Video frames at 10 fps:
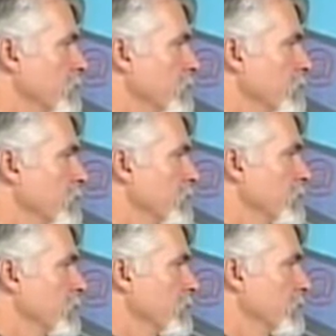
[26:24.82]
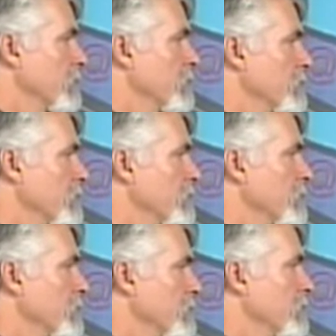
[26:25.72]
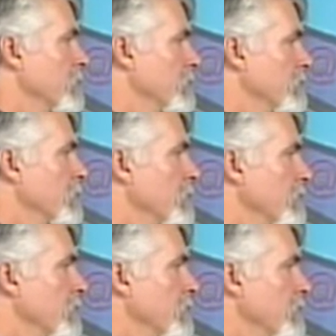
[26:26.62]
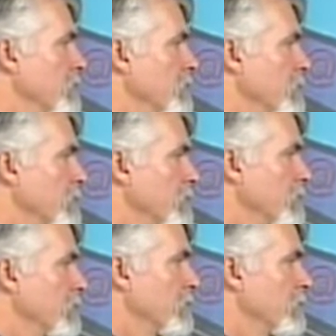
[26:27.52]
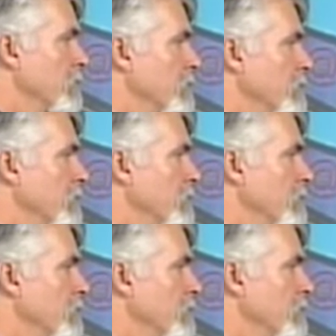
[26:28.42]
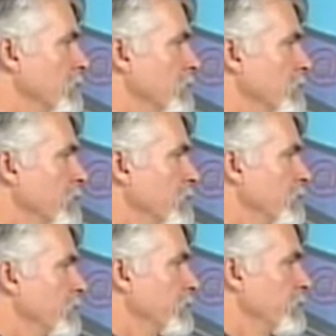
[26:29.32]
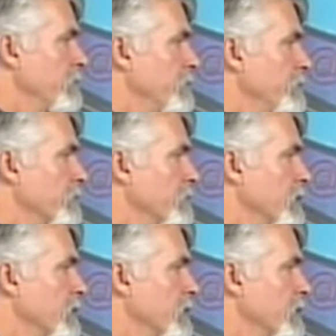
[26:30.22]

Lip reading: (not speaking)